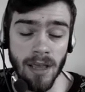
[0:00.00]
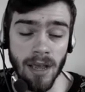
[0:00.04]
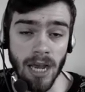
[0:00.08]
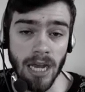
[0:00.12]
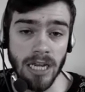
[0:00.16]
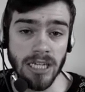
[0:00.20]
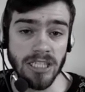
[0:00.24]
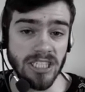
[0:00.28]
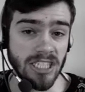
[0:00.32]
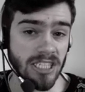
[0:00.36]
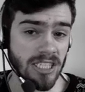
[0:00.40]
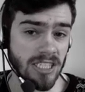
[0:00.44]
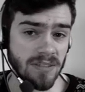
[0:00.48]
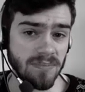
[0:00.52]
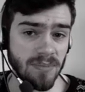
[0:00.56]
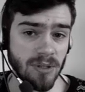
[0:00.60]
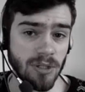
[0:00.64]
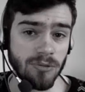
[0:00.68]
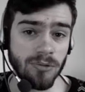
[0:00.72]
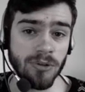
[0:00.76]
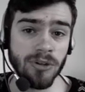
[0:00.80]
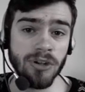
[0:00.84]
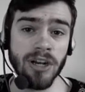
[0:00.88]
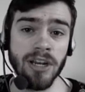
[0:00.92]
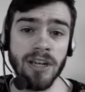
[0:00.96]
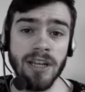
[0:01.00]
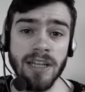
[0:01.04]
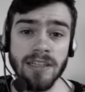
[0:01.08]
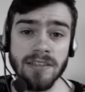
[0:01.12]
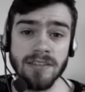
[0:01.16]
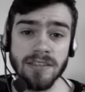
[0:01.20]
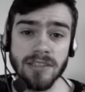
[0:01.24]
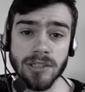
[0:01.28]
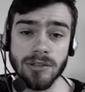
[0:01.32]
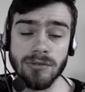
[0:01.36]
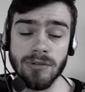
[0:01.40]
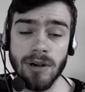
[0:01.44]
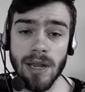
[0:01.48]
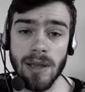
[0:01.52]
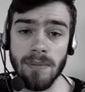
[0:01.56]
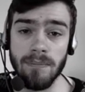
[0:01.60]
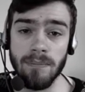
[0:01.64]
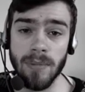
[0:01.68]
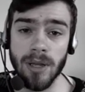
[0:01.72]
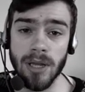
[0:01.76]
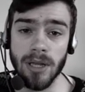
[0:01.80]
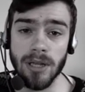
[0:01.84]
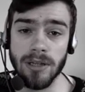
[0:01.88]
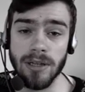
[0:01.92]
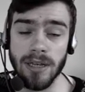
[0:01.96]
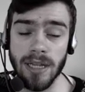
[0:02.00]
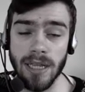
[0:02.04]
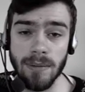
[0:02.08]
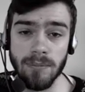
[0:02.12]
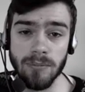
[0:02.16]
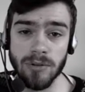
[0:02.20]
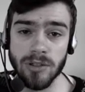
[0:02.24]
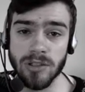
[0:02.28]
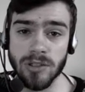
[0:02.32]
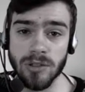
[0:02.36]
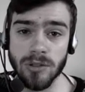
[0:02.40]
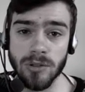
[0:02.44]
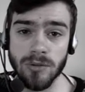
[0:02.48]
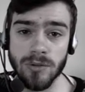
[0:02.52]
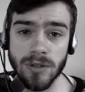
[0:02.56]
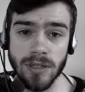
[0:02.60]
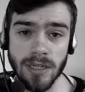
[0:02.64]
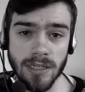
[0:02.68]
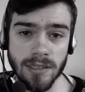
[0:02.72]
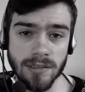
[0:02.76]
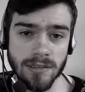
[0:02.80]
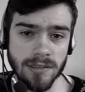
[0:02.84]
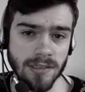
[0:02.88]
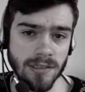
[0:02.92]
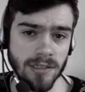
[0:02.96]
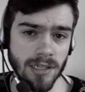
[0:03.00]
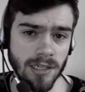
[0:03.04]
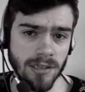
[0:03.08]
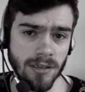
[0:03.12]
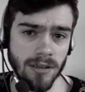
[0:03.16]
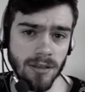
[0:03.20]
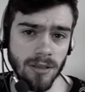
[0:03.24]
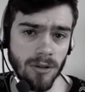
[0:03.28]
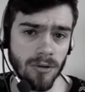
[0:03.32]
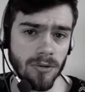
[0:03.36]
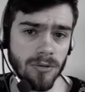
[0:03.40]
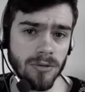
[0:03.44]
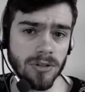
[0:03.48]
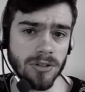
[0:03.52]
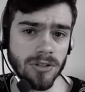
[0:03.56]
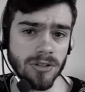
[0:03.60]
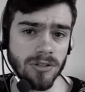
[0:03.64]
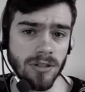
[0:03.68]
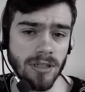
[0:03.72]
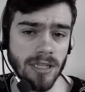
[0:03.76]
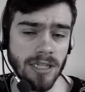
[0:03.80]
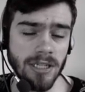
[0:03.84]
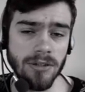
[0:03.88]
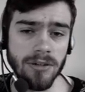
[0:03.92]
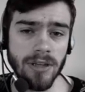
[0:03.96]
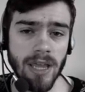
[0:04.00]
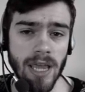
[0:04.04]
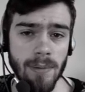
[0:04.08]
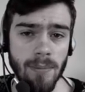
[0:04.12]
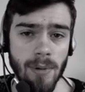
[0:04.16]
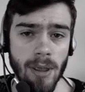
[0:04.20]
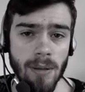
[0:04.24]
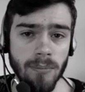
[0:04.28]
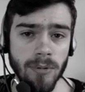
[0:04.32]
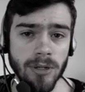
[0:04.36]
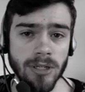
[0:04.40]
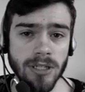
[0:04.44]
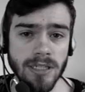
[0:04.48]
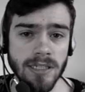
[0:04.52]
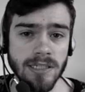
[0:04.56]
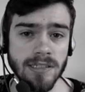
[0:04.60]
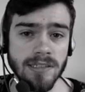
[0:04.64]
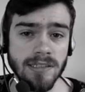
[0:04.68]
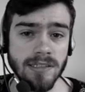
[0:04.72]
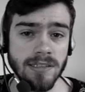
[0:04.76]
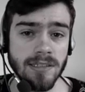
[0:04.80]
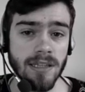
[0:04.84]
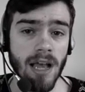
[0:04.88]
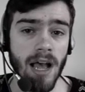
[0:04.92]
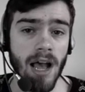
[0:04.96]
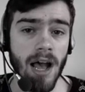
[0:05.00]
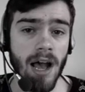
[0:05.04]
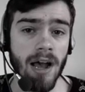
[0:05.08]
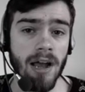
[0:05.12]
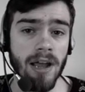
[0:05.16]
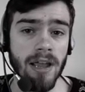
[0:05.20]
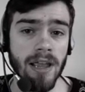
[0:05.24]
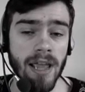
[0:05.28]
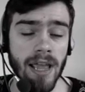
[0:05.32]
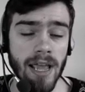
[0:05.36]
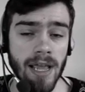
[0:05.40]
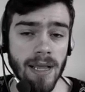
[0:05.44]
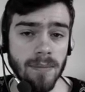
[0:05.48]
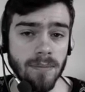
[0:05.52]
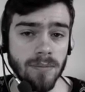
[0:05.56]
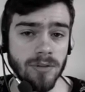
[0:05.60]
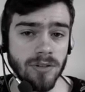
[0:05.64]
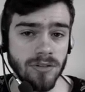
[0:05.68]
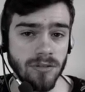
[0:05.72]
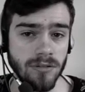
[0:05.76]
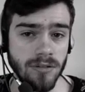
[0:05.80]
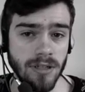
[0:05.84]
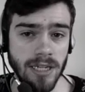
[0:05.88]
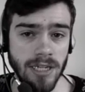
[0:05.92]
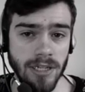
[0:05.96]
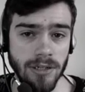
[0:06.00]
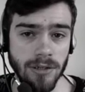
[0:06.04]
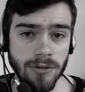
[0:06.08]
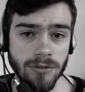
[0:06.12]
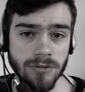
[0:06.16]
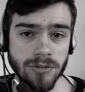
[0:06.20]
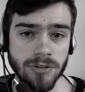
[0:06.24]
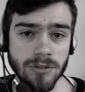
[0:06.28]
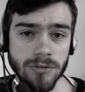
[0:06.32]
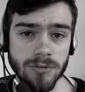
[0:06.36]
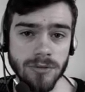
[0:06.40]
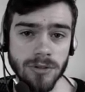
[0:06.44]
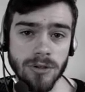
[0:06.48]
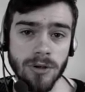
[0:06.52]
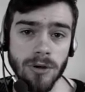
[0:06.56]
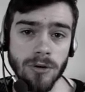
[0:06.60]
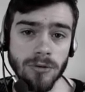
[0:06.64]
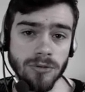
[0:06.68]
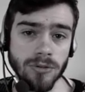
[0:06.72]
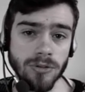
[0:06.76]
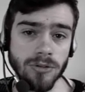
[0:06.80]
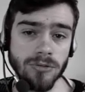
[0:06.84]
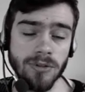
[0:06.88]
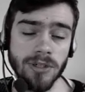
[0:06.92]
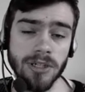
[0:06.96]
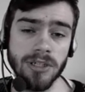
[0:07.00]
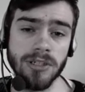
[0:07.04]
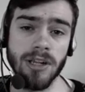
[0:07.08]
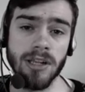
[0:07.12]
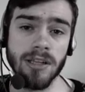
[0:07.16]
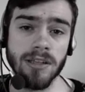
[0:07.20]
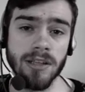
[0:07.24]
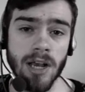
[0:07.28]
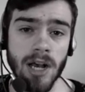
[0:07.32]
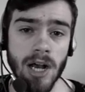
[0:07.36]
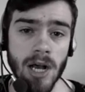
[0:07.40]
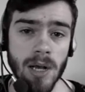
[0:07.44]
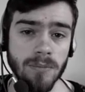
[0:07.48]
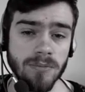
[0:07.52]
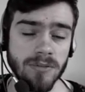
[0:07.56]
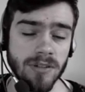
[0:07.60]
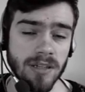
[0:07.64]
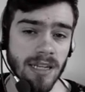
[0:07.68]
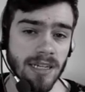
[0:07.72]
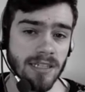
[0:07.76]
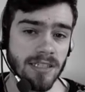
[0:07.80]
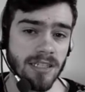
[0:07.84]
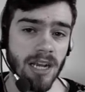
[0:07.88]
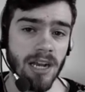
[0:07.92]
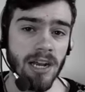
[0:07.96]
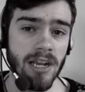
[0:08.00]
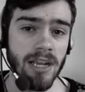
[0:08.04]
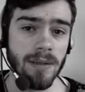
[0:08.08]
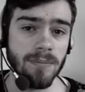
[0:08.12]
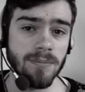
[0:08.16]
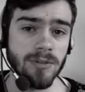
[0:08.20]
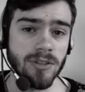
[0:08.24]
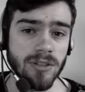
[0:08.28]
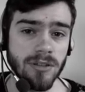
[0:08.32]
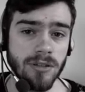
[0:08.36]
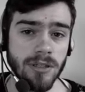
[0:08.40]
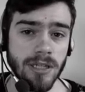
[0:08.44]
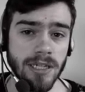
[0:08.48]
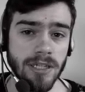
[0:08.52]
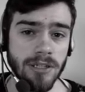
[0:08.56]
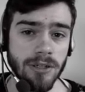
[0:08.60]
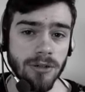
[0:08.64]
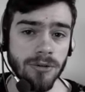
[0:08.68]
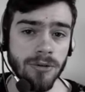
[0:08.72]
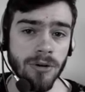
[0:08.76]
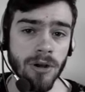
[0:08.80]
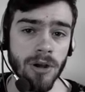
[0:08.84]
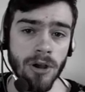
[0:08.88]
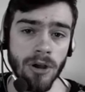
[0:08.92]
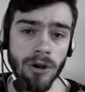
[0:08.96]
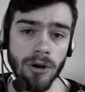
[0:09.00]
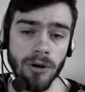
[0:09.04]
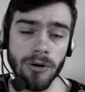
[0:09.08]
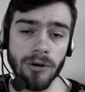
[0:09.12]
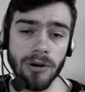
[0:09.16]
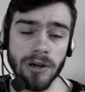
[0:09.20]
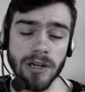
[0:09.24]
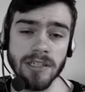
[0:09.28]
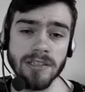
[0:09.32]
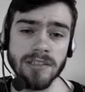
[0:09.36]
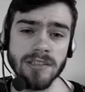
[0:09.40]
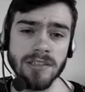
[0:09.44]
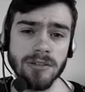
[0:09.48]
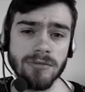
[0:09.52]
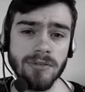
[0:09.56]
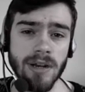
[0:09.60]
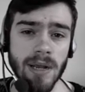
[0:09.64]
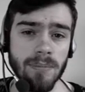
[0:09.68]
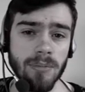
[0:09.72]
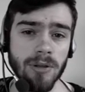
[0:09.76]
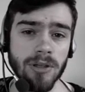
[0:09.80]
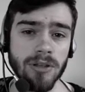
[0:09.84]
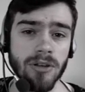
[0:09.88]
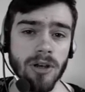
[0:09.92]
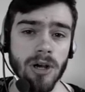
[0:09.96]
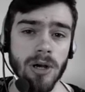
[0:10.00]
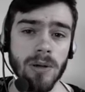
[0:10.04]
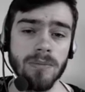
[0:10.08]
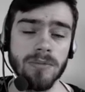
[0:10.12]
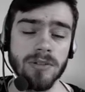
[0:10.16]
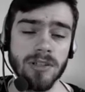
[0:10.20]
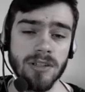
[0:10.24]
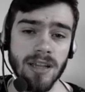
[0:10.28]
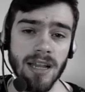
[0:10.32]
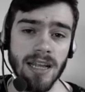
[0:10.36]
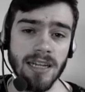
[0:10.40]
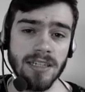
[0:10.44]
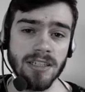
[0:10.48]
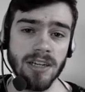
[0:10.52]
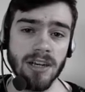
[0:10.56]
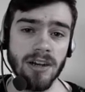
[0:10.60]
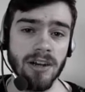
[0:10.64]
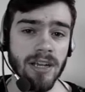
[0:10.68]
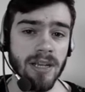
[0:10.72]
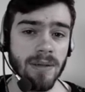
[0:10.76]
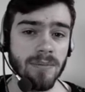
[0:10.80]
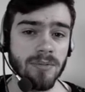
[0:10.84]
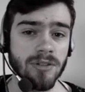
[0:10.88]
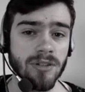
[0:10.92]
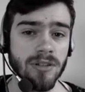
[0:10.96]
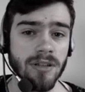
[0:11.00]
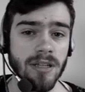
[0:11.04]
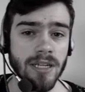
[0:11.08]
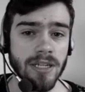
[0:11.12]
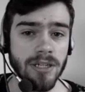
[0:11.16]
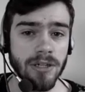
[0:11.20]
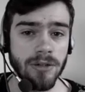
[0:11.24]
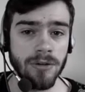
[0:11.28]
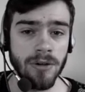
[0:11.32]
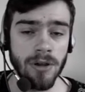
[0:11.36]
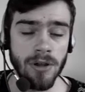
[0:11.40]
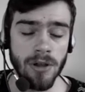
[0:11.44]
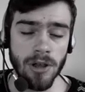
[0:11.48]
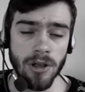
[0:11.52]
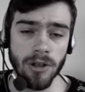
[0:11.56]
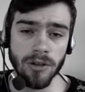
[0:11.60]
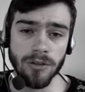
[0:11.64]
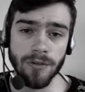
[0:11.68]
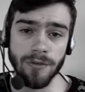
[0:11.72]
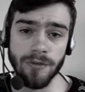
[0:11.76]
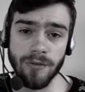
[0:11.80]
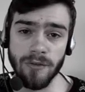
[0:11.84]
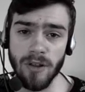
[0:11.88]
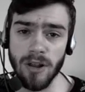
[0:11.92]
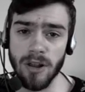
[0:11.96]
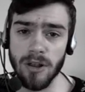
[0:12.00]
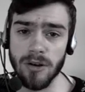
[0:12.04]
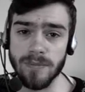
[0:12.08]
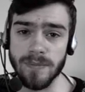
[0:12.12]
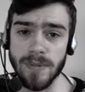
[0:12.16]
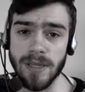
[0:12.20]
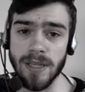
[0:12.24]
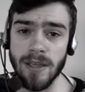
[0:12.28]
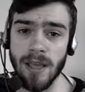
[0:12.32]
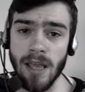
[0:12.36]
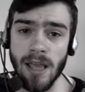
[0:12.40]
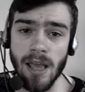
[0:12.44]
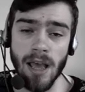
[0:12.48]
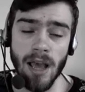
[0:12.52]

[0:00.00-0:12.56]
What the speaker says: I changed my Twitter and Instagram name, so it's not longer Solaito Gaming, but it's I am Solaito. So you go to twitter.com/IamSolaito or instagram.com/IamSolaito to follow me.